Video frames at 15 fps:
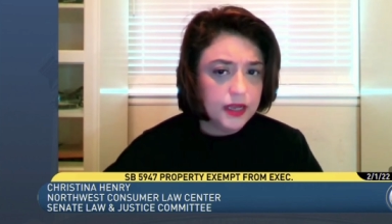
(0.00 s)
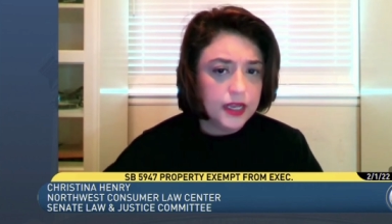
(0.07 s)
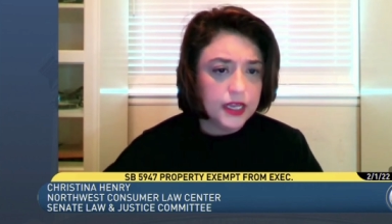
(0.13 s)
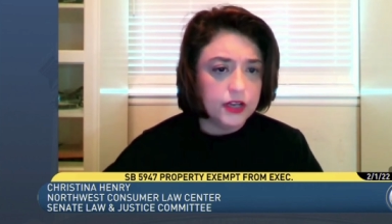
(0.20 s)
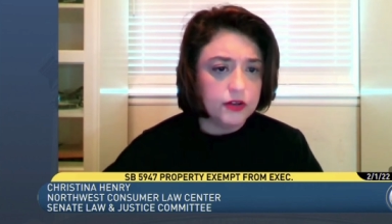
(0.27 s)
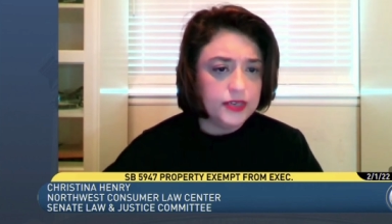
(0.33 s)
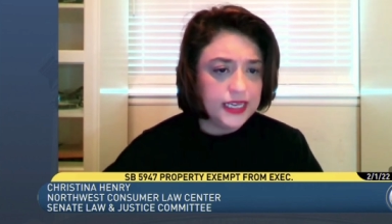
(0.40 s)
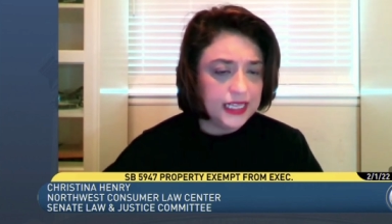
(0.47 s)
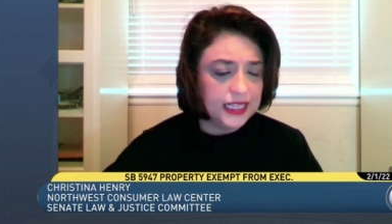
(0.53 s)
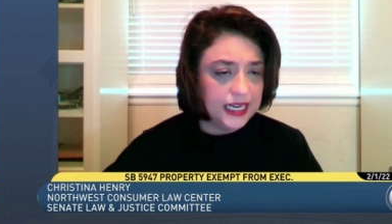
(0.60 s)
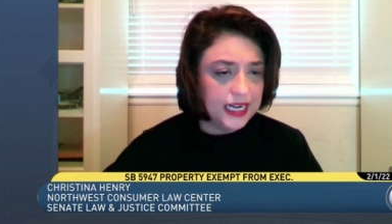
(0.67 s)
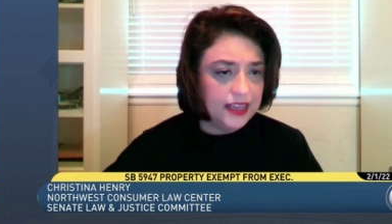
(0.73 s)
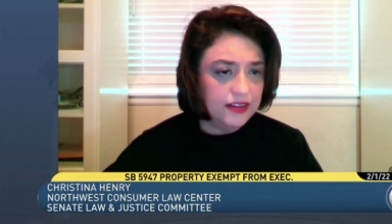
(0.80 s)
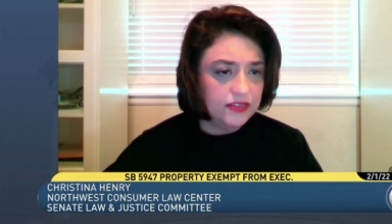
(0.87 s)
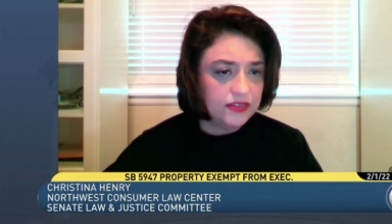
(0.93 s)

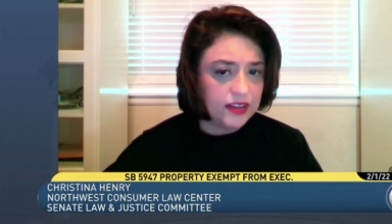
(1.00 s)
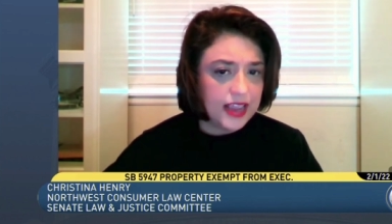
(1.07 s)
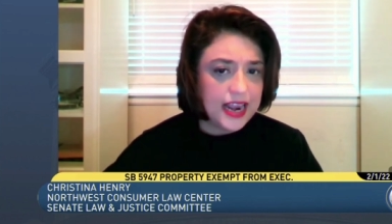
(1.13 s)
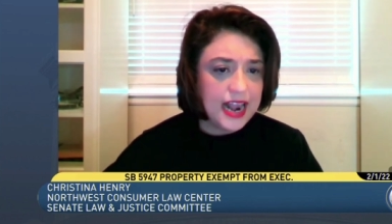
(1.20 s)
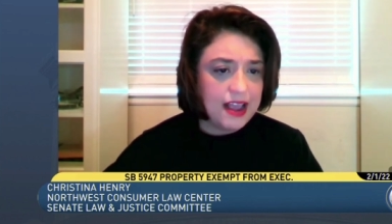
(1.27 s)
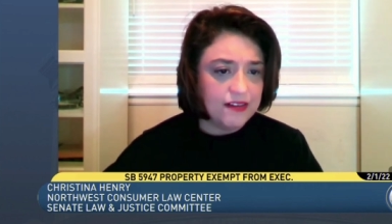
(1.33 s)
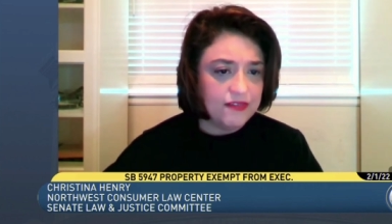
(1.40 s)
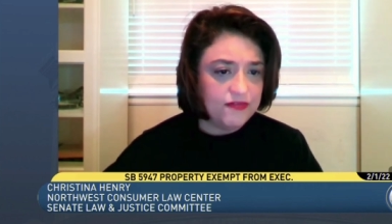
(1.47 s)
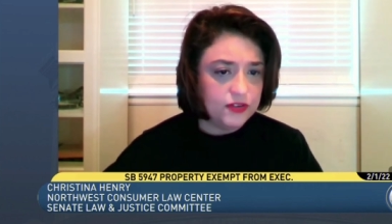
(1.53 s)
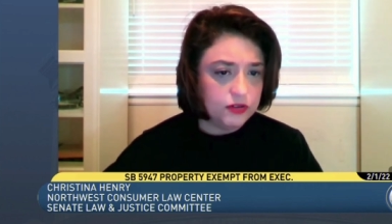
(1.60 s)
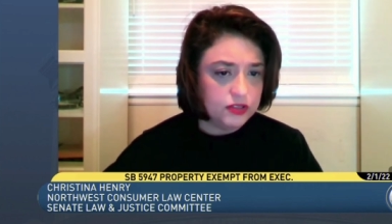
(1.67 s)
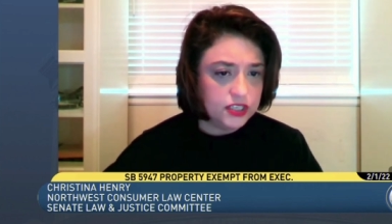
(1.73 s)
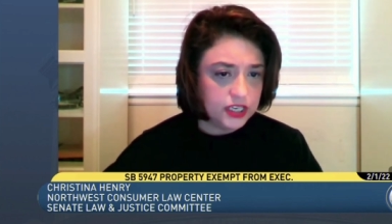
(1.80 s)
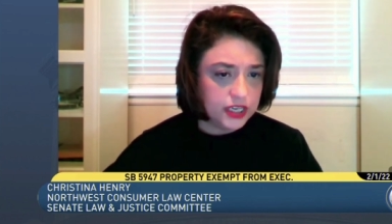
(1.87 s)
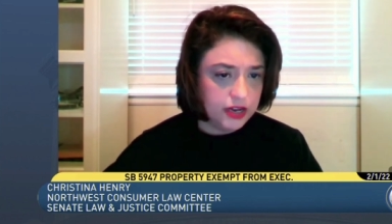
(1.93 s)
utilities, and have
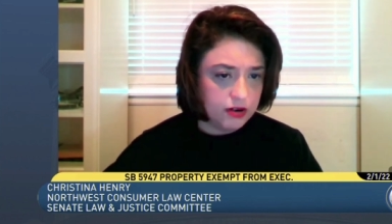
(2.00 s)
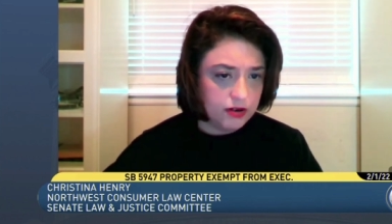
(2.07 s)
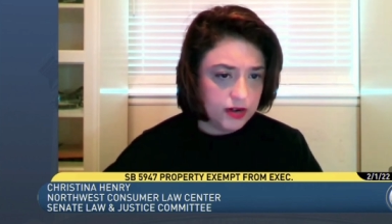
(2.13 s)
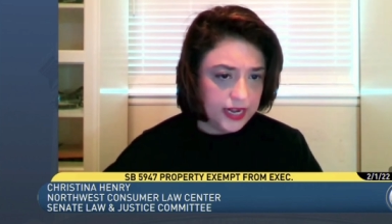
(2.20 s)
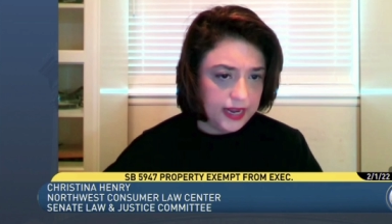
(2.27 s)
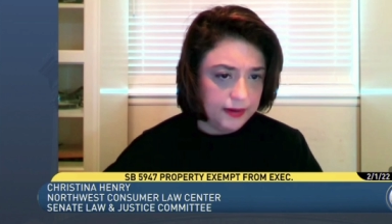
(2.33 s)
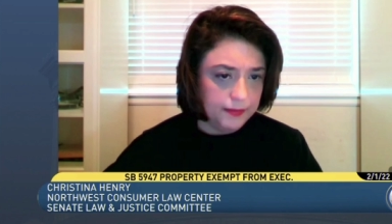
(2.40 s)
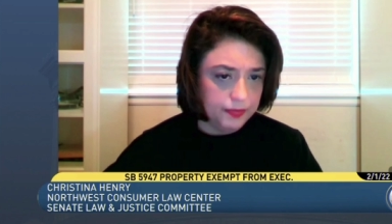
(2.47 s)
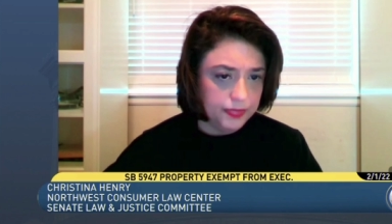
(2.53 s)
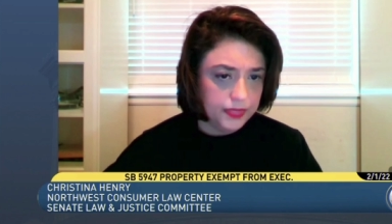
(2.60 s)
food security.